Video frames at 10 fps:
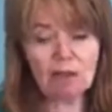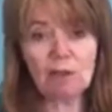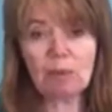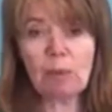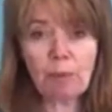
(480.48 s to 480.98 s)

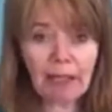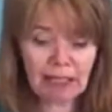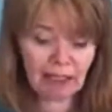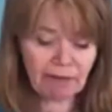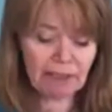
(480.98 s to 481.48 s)
to
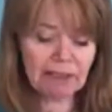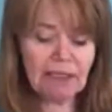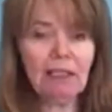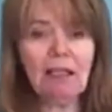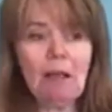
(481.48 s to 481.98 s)
prepare it,
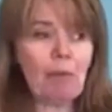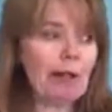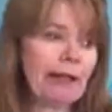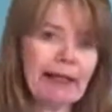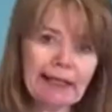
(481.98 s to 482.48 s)

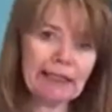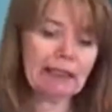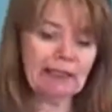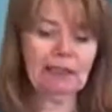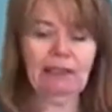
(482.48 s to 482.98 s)
plan
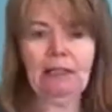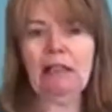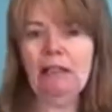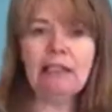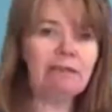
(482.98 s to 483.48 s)
it,
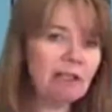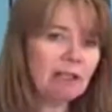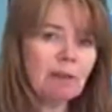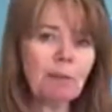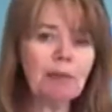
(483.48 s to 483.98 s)
clear it
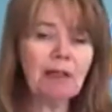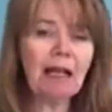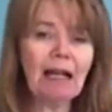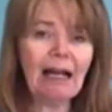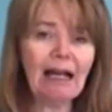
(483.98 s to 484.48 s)
up,
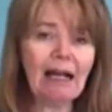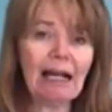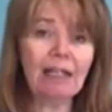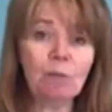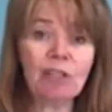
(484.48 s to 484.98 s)

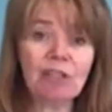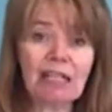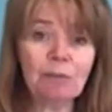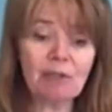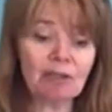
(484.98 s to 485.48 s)
and at which
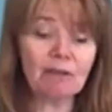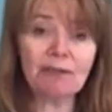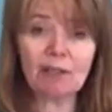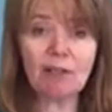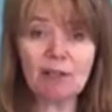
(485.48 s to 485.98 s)
time
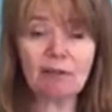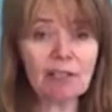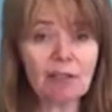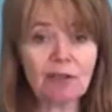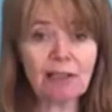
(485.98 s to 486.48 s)
children's
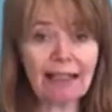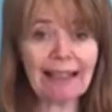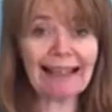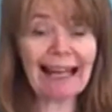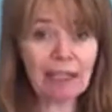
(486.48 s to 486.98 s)
concentration
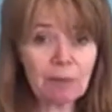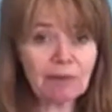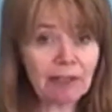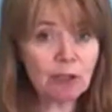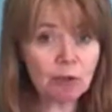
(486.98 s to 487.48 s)
can be
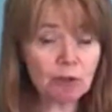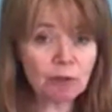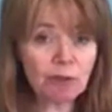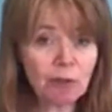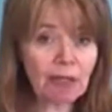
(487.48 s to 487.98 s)
very short,
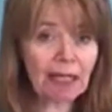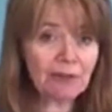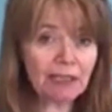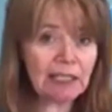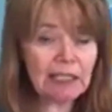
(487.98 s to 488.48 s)
so you have
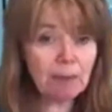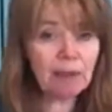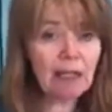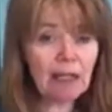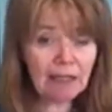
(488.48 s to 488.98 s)
to keep
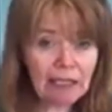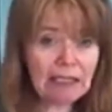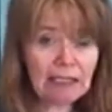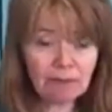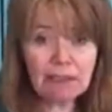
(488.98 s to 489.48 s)
the
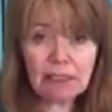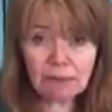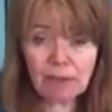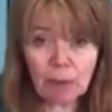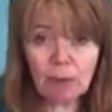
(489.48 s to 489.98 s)
activities
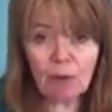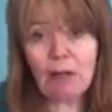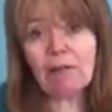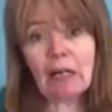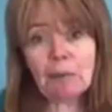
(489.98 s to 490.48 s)
flowing
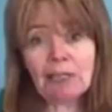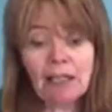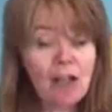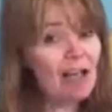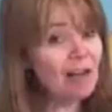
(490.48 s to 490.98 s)
quite rapidly.
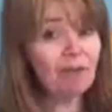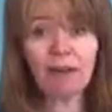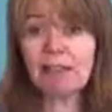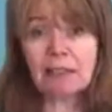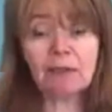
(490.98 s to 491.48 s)

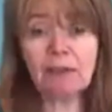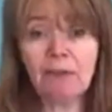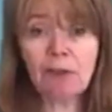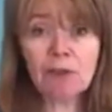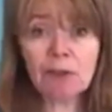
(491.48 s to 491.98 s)
Very difficult
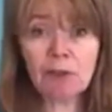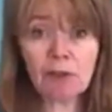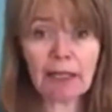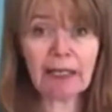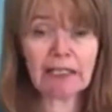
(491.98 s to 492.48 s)
for you to do
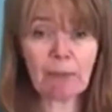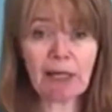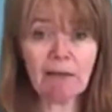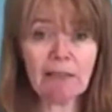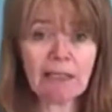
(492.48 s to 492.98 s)
that as a
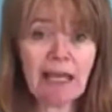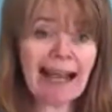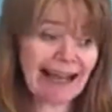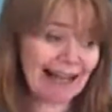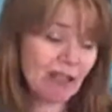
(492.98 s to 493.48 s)
parent
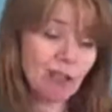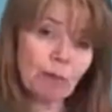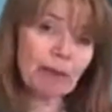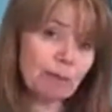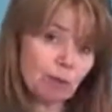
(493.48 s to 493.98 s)
and to
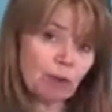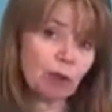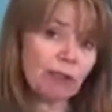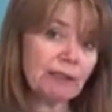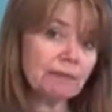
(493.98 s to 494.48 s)
be able to
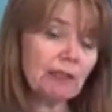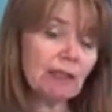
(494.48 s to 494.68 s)
enjoy it.